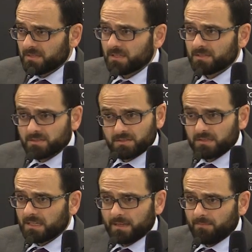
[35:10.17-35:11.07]
Just to
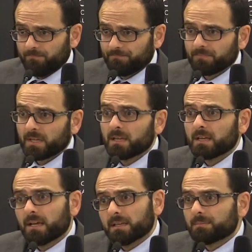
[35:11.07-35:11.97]
tell them
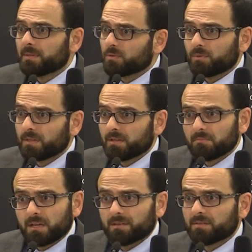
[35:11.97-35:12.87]
and debate with
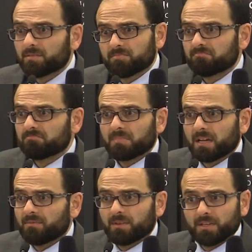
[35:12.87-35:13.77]
them and
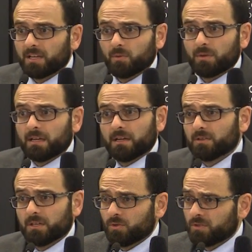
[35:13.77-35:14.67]
have a dialogue,
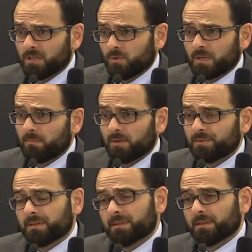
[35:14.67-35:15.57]
a dialogue
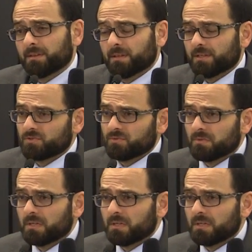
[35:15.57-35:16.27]
about uh, the, the issue